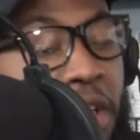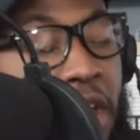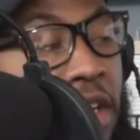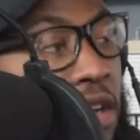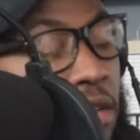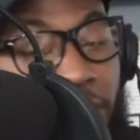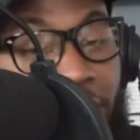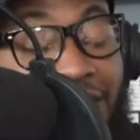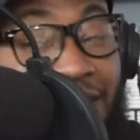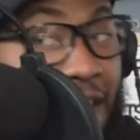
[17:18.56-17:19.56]
it in there.
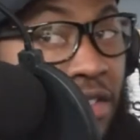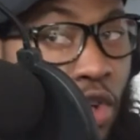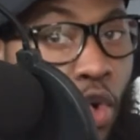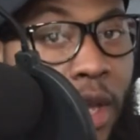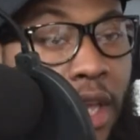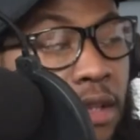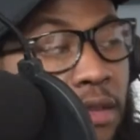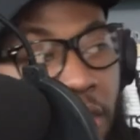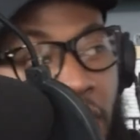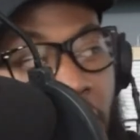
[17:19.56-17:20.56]
That's how quick
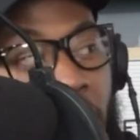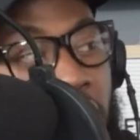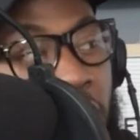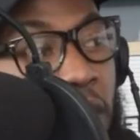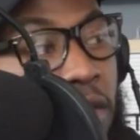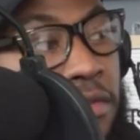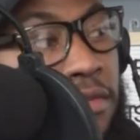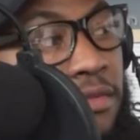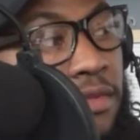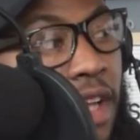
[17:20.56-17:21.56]
it is to vote.
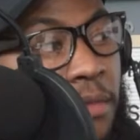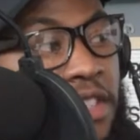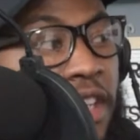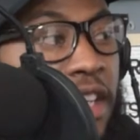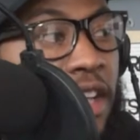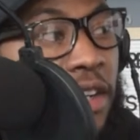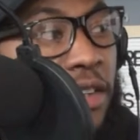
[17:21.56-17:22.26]
Right. I'm just letting y'all know.